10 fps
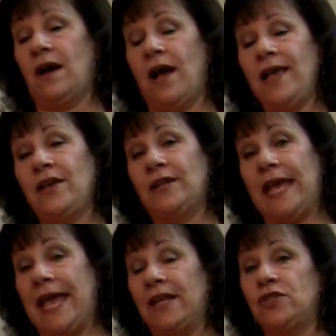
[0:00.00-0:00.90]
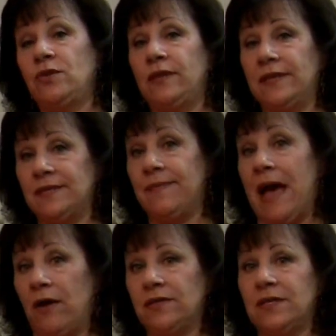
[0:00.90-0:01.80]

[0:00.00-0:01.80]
I could hand you this mouse,